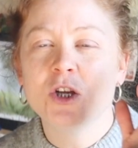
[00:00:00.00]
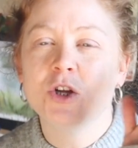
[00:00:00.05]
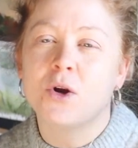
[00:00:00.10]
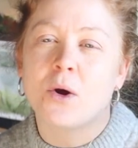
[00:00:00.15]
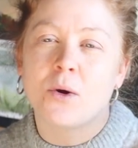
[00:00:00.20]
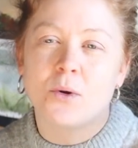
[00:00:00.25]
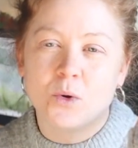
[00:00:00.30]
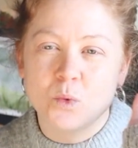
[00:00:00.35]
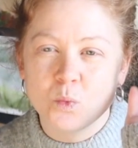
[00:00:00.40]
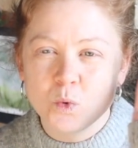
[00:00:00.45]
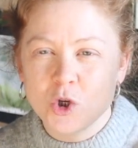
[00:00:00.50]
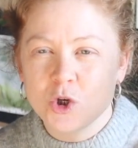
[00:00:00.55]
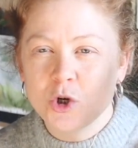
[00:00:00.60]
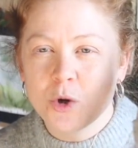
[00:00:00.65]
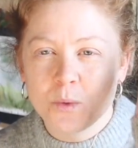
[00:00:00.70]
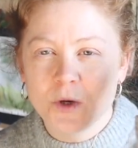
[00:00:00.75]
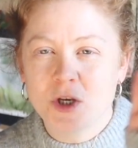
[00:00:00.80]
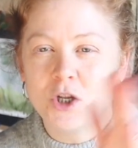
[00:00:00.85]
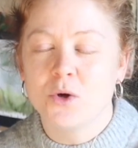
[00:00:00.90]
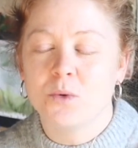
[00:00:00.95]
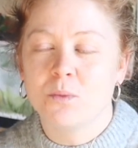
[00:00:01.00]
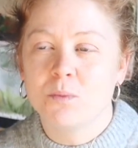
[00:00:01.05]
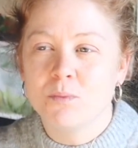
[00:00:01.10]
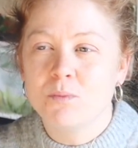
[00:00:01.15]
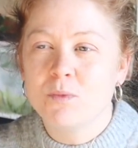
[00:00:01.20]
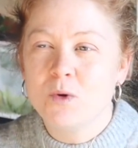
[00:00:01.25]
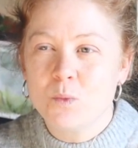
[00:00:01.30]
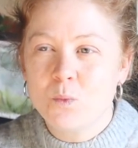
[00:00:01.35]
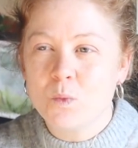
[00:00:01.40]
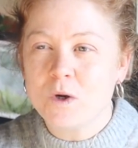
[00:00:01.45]
You know
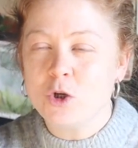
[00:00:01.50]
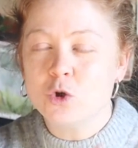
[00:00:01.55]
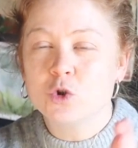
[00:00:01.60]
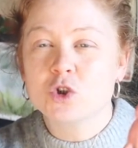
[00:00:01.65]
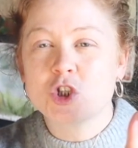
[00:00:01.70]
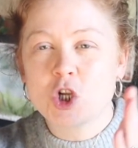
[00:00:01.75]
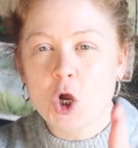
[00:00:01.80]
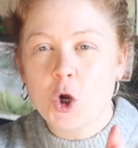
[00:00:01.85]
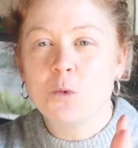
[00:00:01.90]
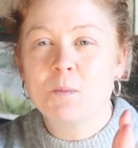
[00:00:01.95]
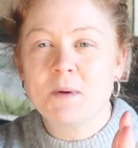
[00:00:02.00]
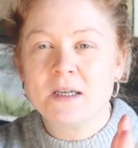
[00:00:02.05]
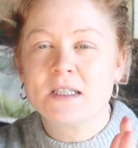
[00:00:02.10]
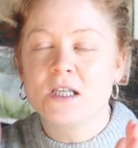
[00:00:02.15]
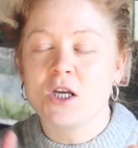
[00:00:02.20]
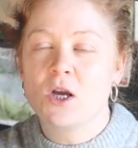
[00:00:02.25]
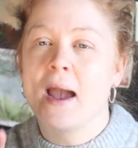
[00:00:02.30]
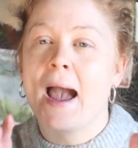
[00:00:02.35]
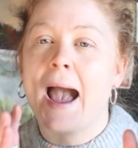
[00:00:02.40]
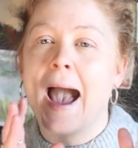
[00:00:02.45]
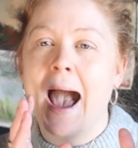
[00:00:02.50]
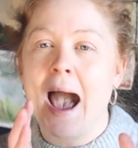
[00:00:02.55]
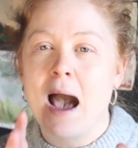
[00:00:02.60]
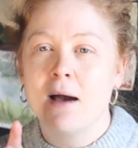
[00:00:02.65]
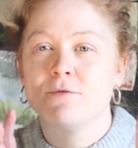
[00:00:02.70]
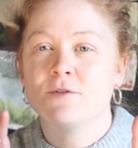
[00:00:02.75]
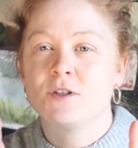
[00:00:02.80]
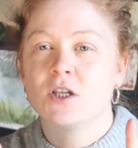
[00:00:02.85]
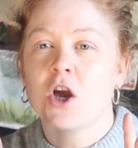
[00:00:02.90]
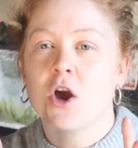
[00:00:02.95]
when you're so busy, you
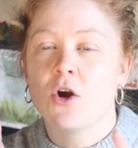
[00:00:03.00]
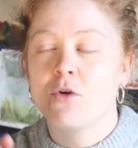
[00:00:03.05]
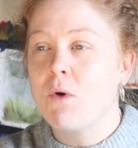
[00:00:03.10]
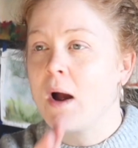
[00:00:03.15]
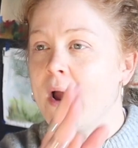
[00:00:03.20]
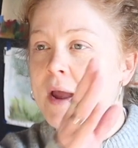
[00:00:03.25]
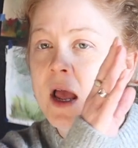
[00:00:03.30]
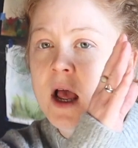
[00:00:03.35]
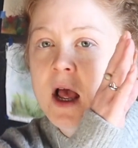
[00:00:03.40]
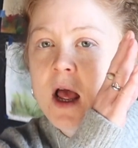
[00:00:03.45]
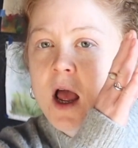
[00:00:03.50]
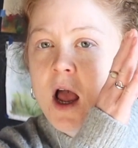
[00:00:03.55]
have to go, right,